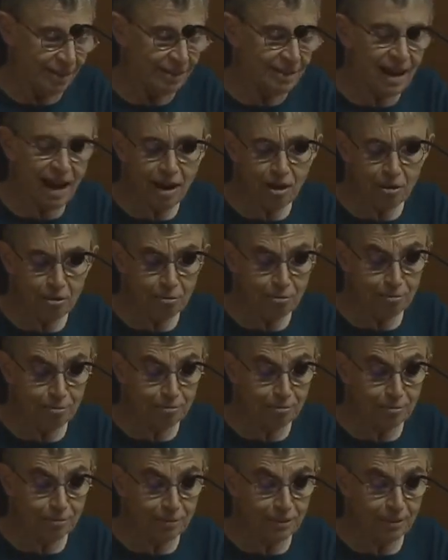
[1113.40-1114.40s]
Now,
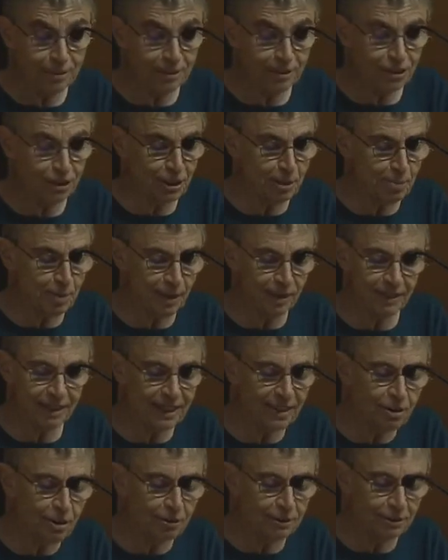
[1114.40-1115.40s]
she
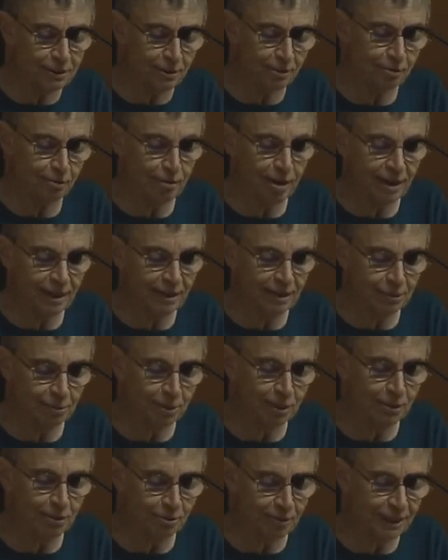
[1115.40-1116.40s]
barely knows her friends
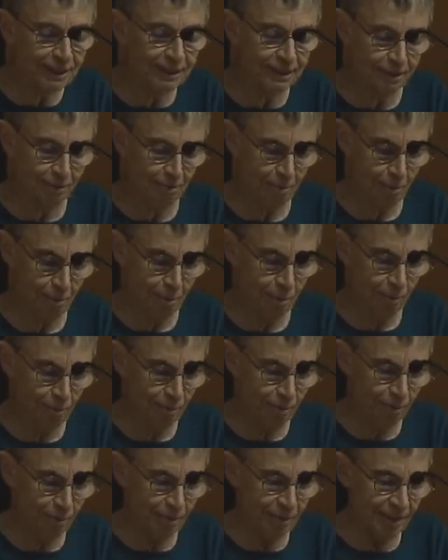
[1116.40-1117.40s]
when you visit.
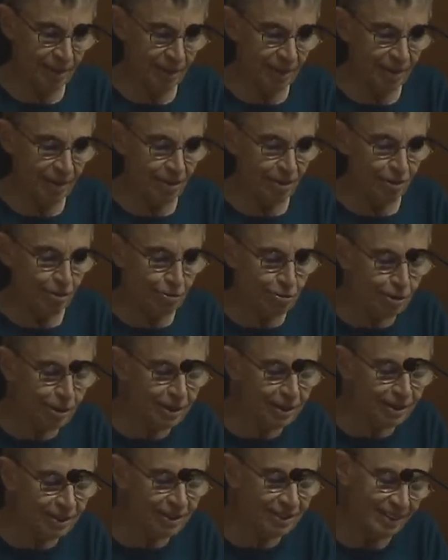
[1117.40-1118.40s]

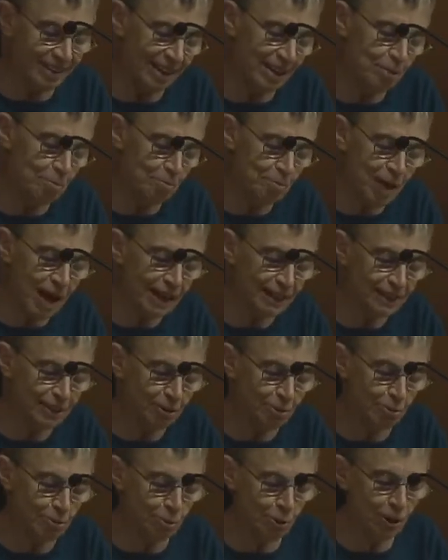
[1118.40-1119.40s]
Drill and
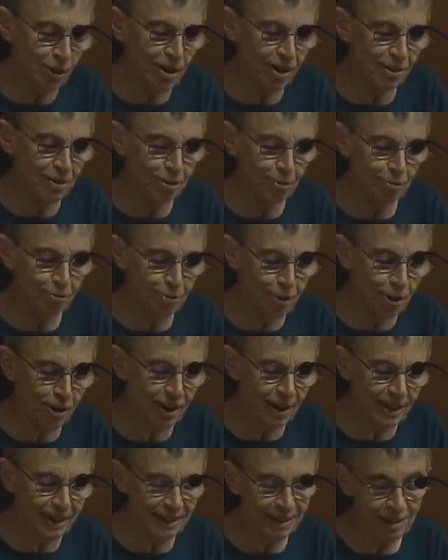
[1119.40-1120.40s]
mallet work on your
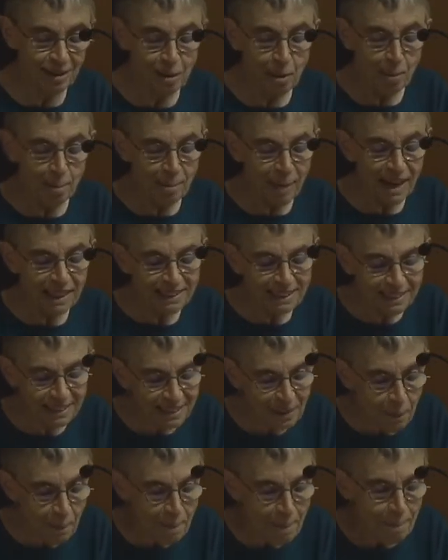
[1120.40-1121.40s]
forehead.
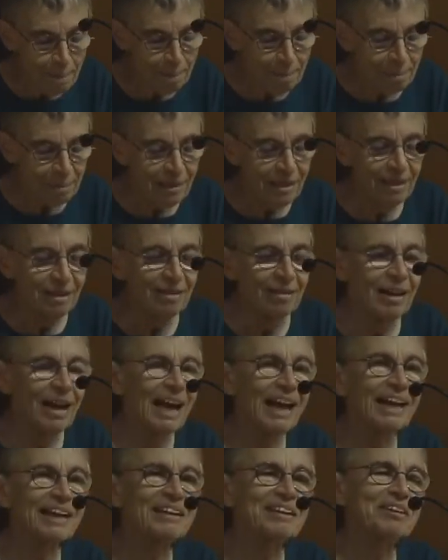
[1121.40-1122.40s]
Basta.
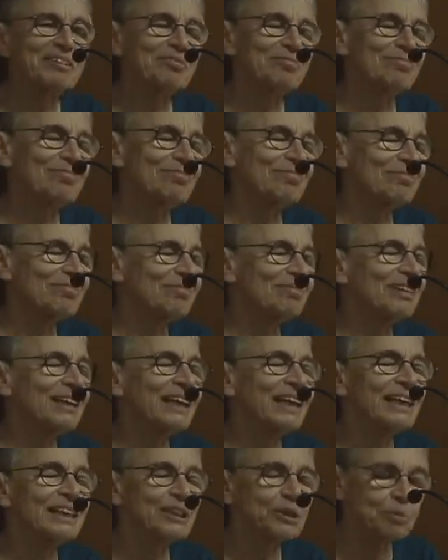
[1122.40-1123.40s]
And
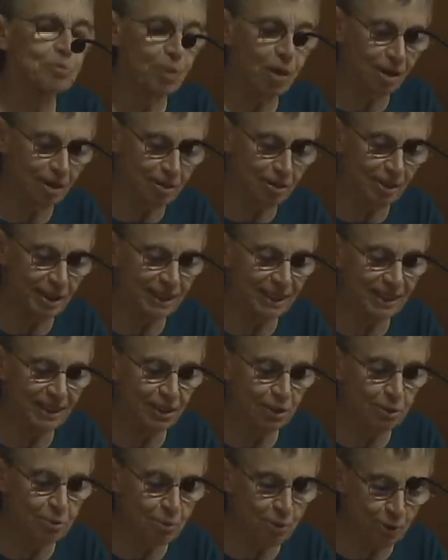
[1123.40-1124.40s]
it is Margaret
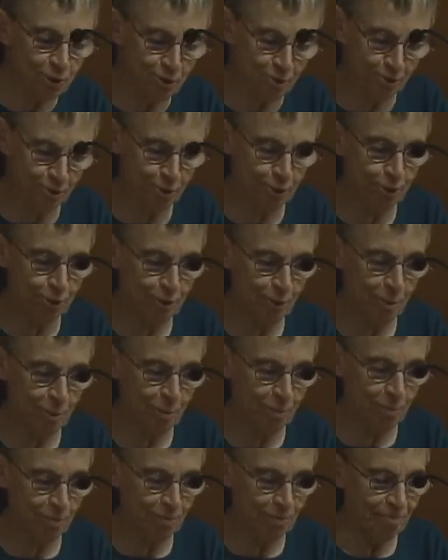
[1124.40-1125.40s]
you mourn for.
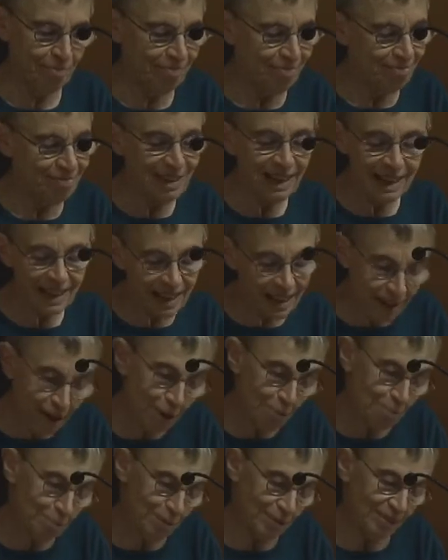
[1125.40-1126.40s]
Get
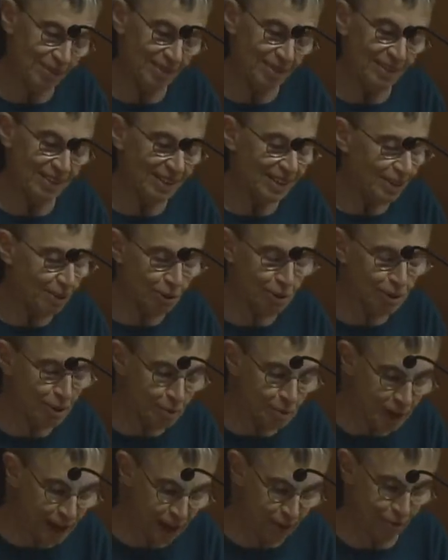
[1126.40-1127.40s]
up. Go to
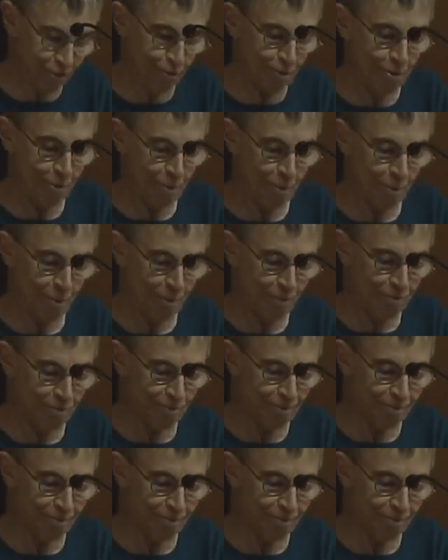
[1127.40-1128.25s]
the bathroom.